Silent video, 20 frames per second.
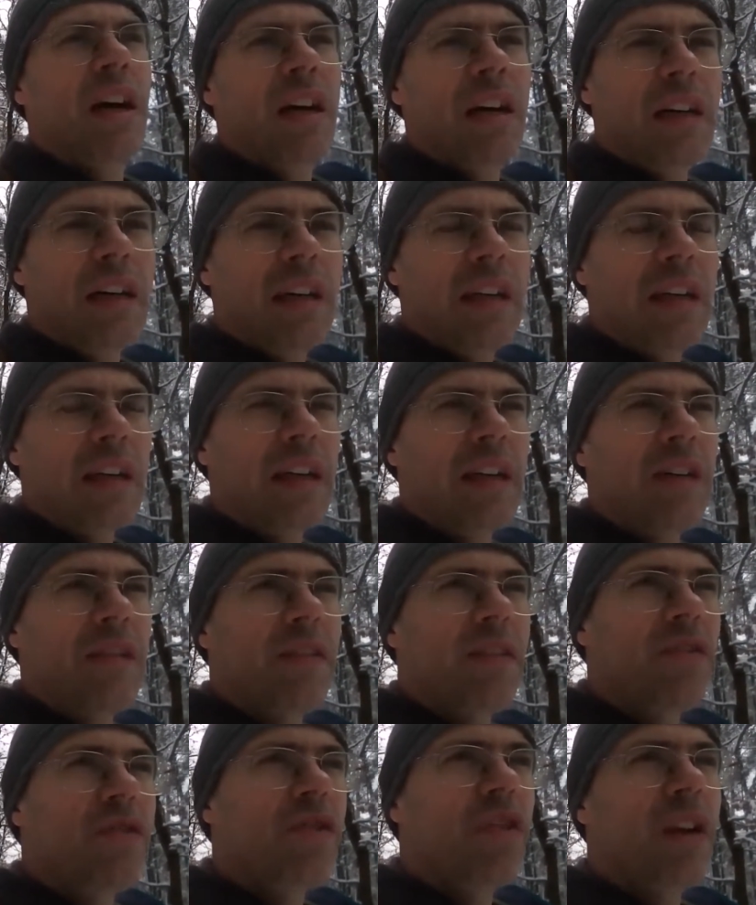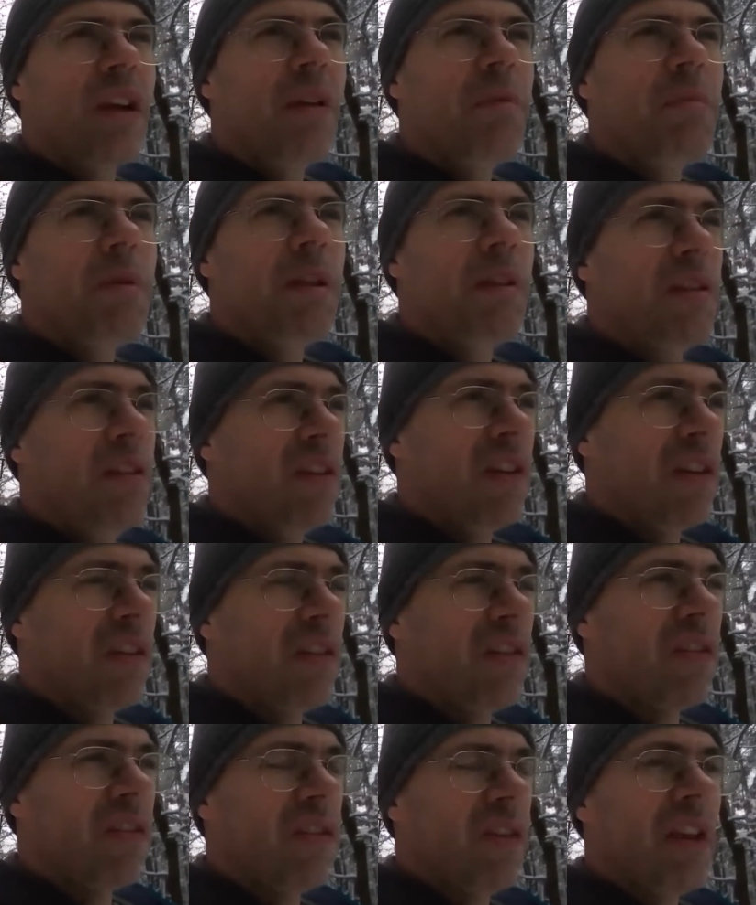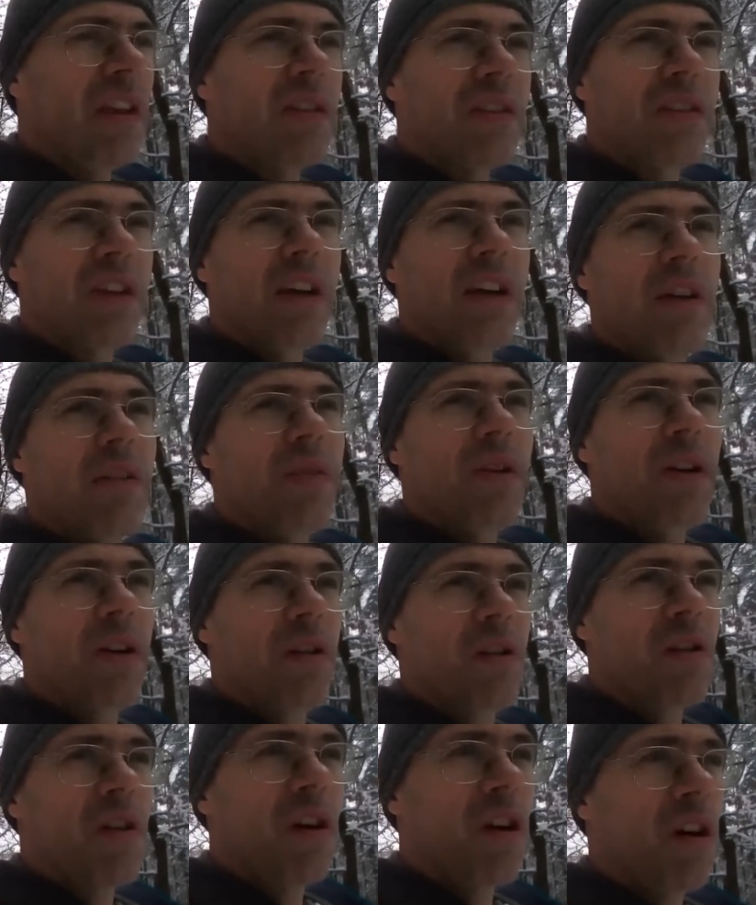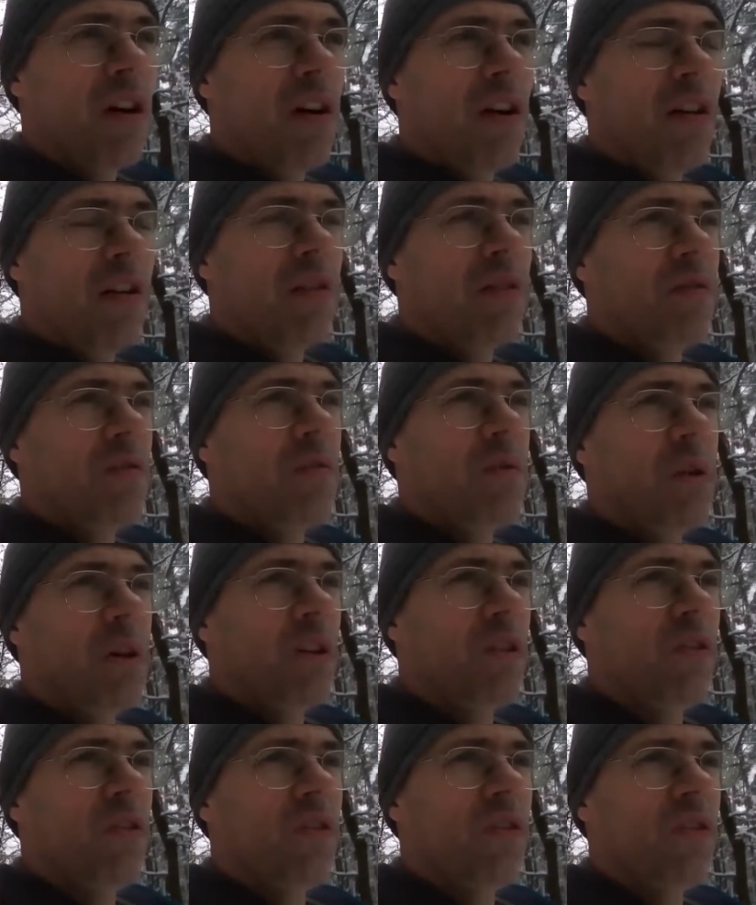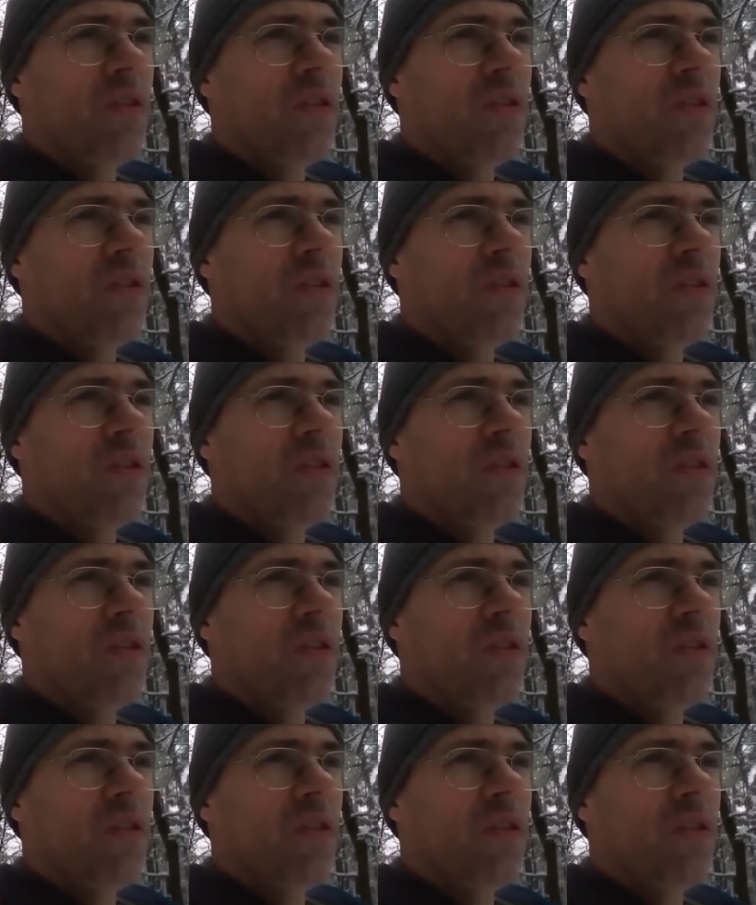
uh, that she gave me that's inside of her car on what